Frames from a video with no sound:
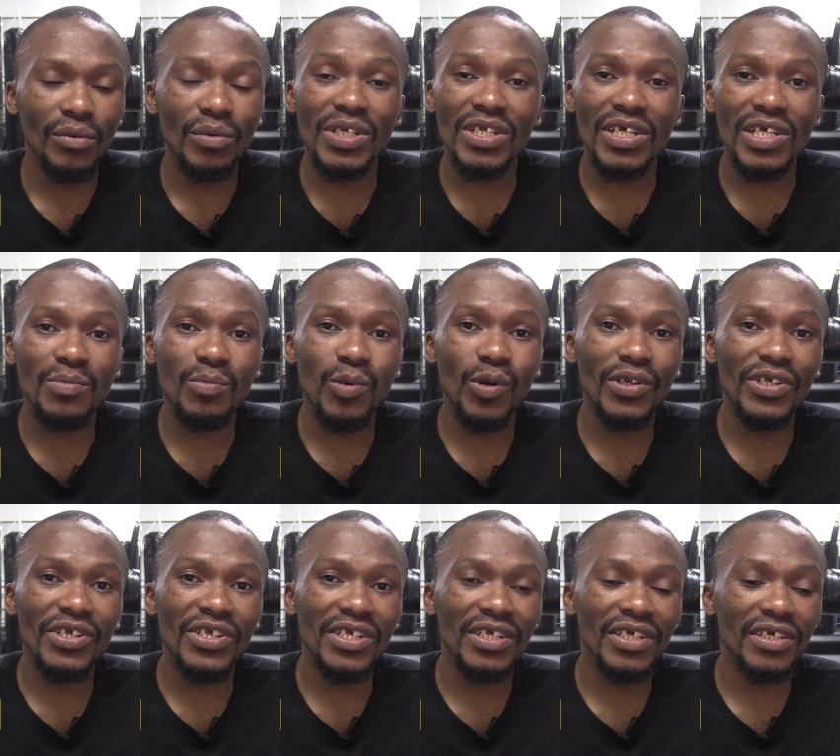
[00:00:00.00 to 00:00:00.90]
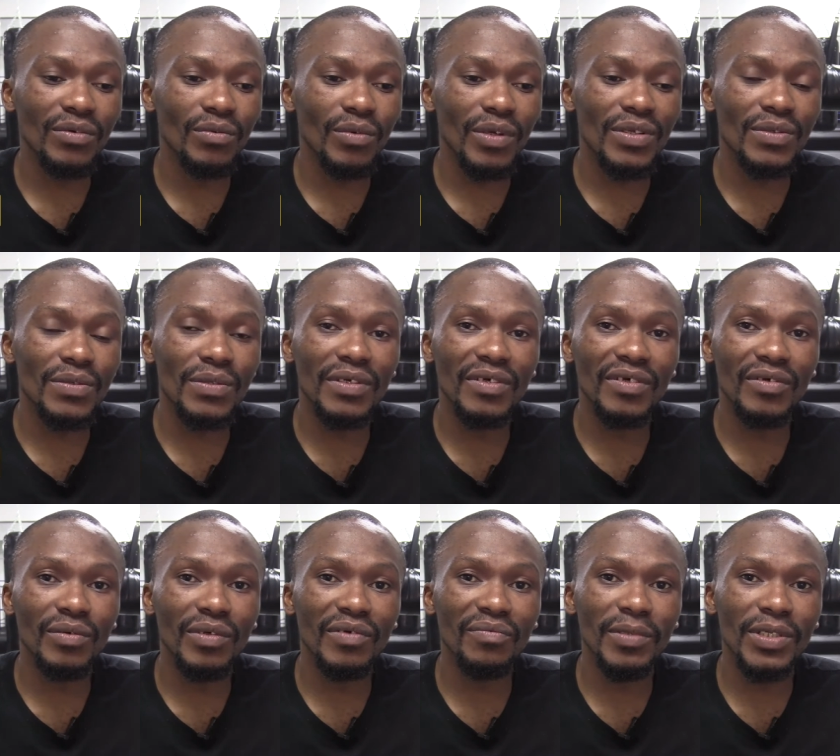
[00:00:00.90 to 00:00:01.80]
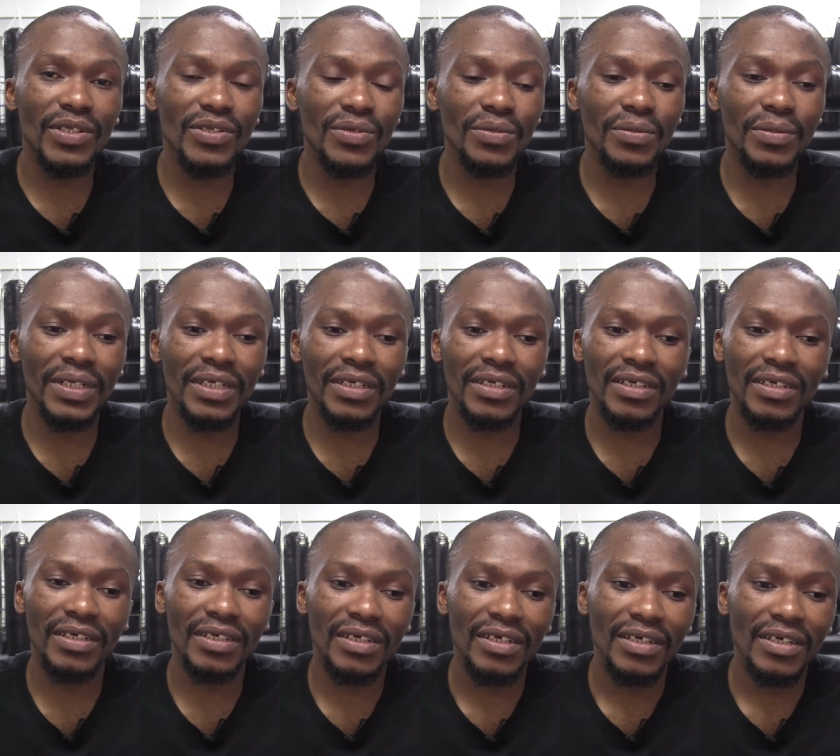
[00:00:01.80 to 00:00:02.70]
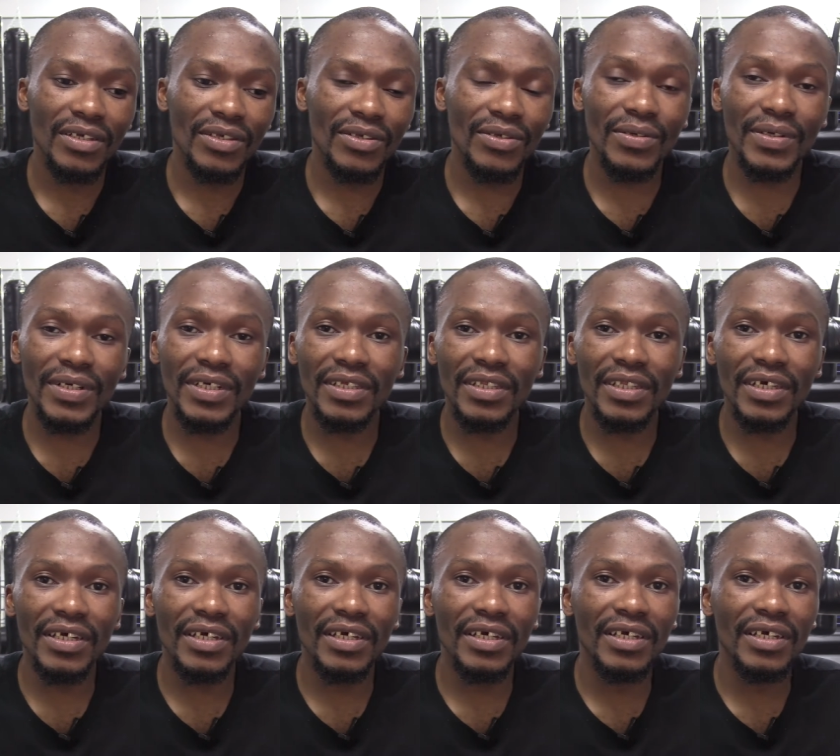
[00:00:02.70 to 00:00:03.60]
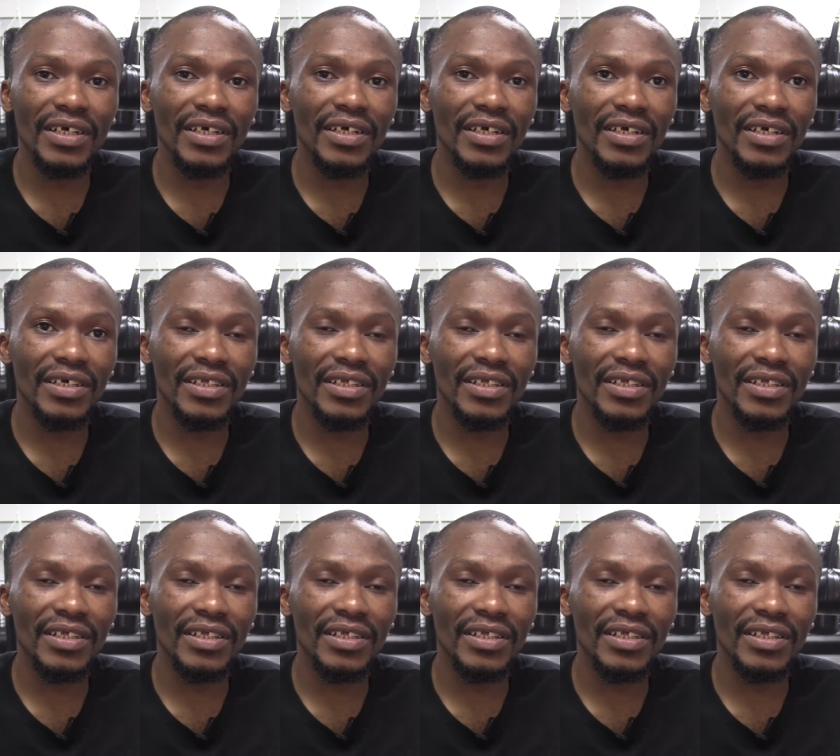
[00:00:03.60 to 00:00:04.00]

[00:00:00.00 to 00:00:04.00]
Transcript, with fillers: we're just polishing what we, we've been doing during the,